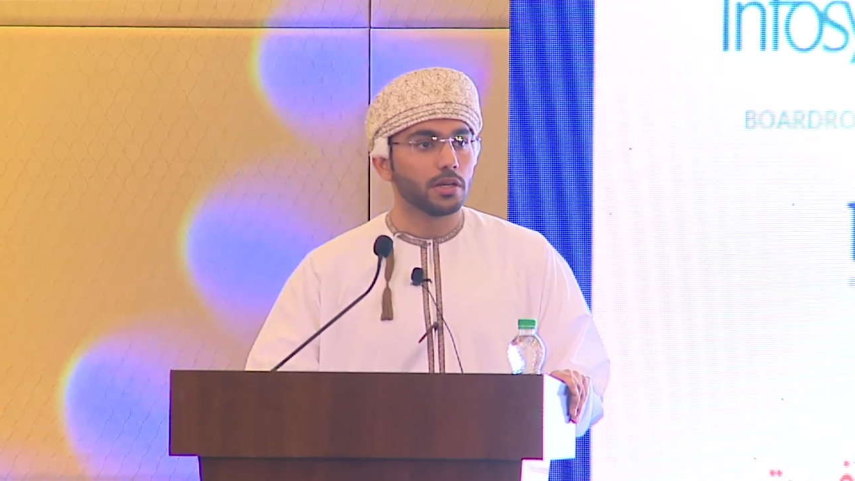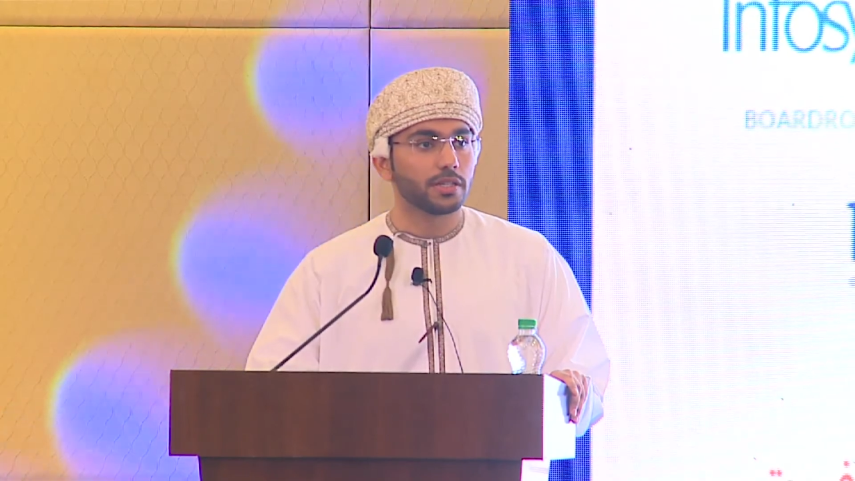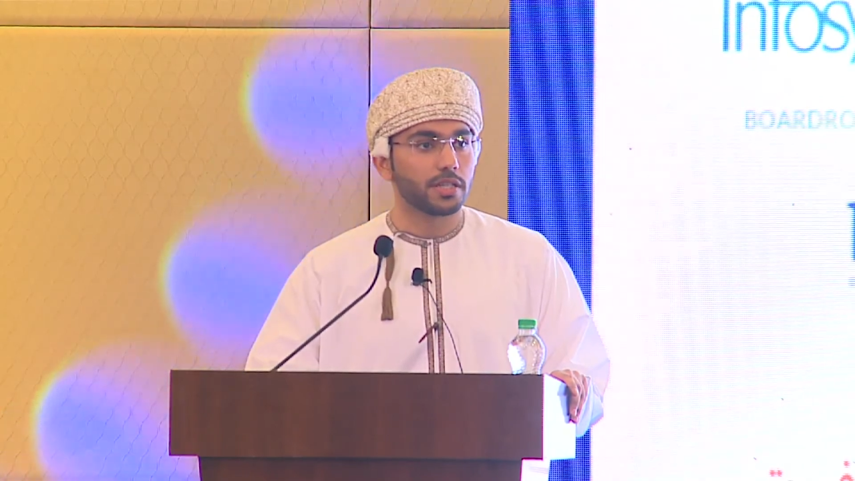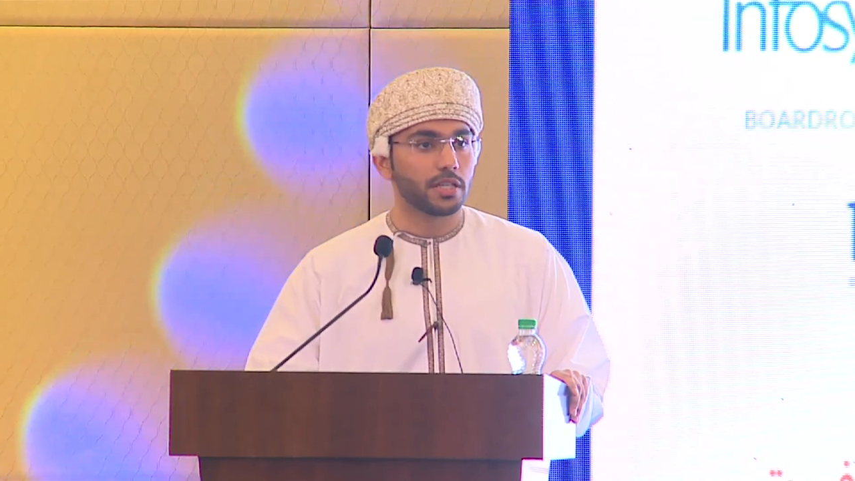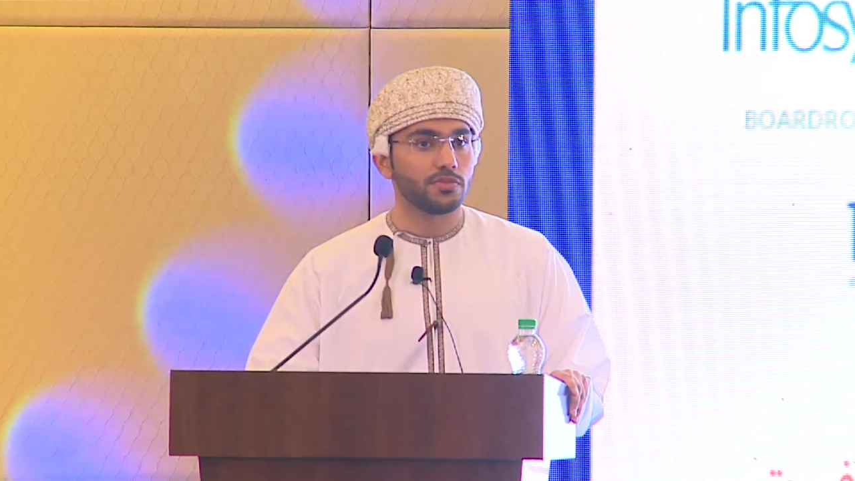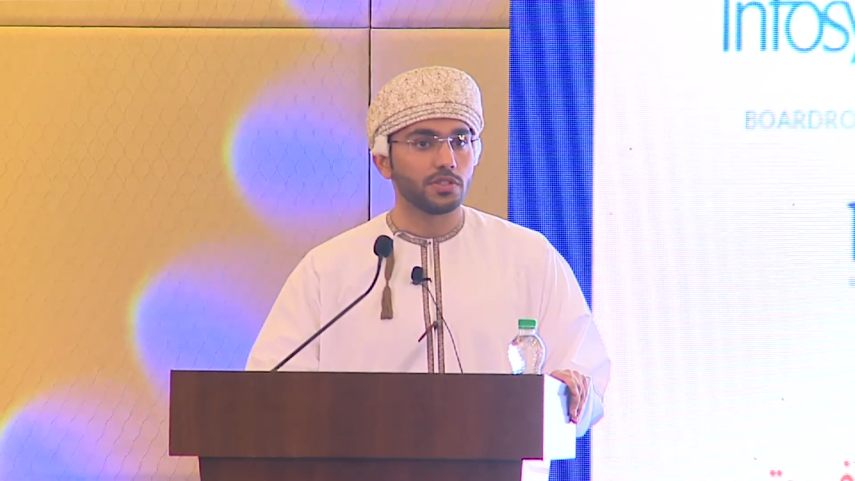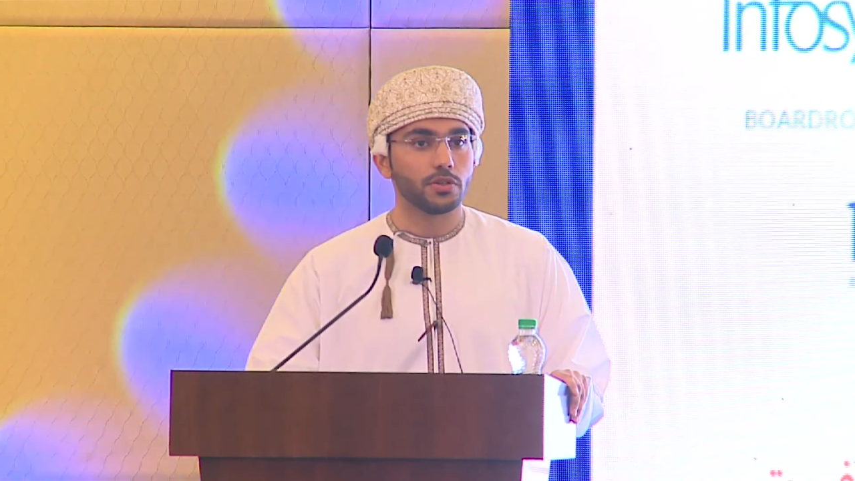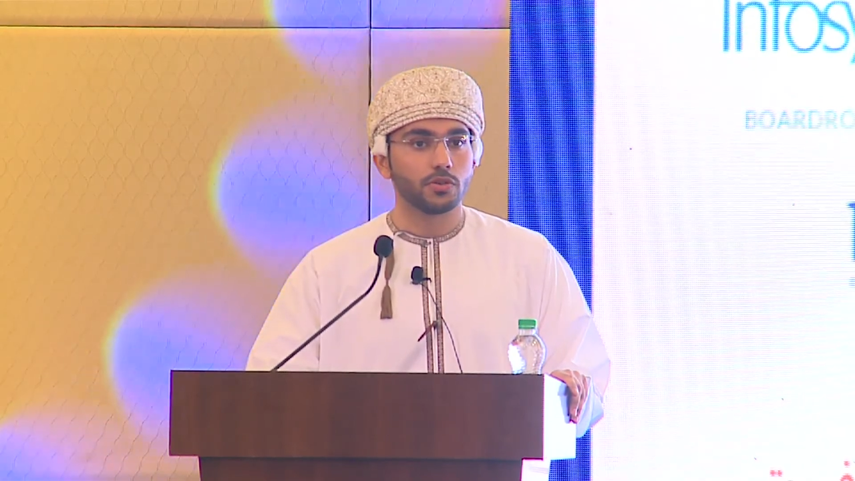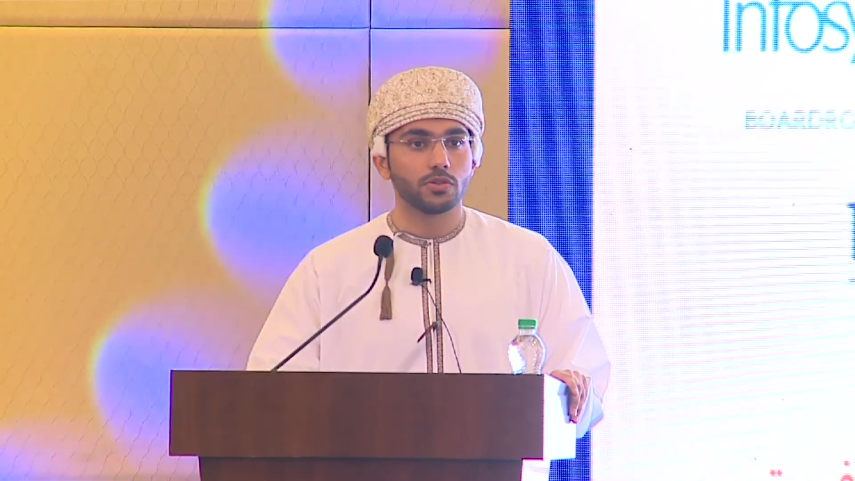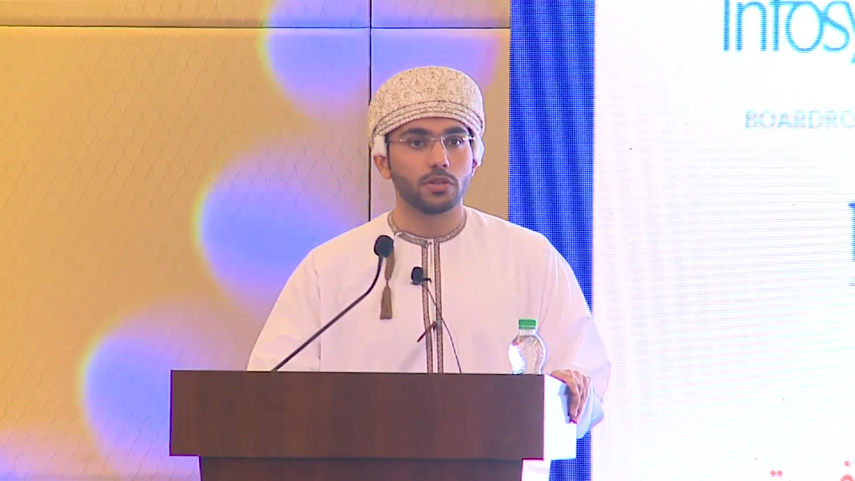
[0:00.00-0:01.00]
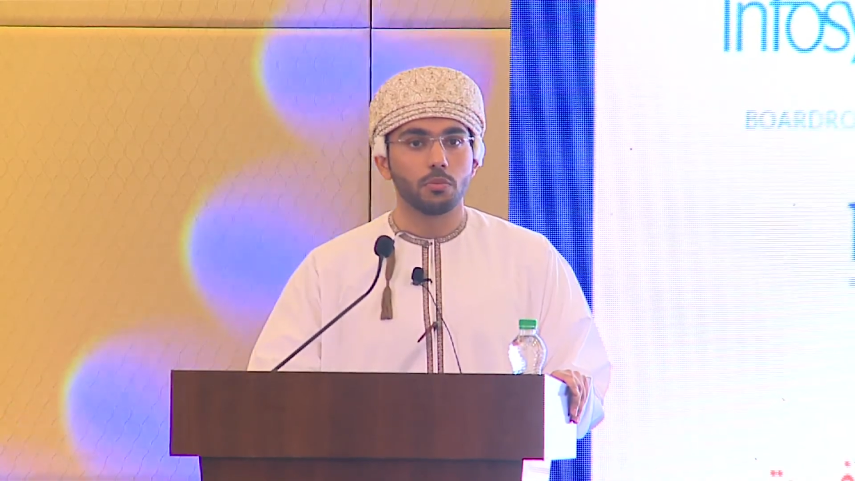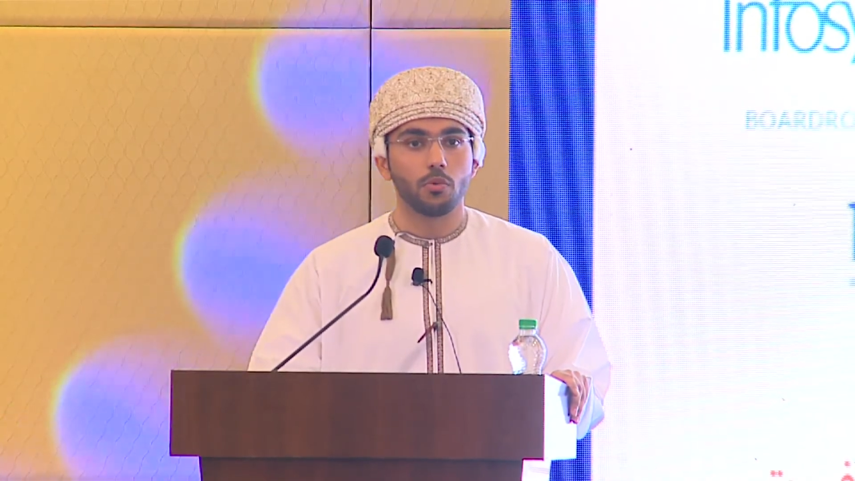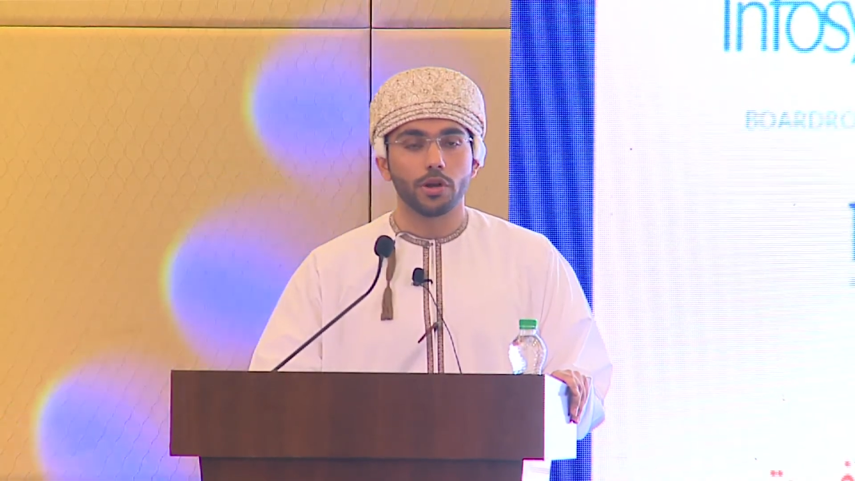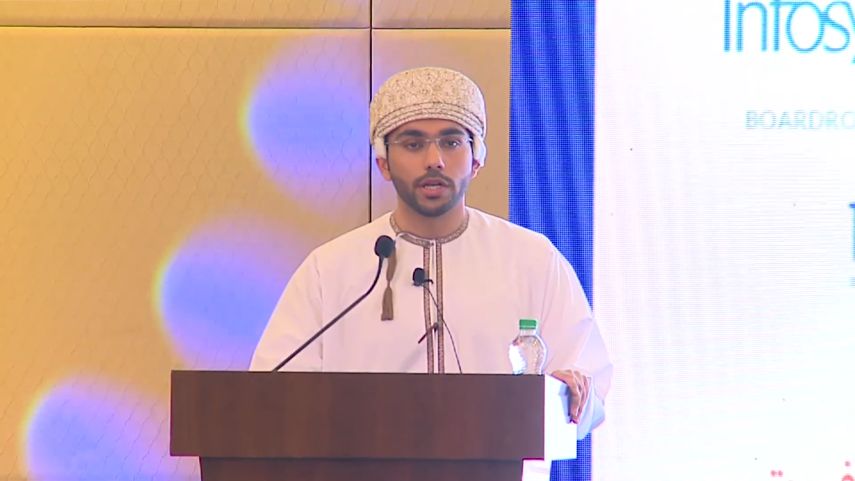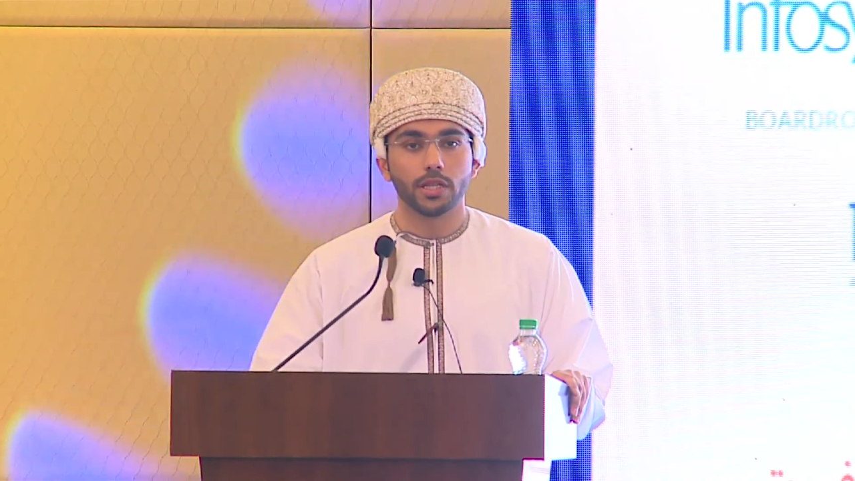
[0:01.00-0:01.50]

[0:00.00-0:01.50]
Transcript: executive CEOs today morning,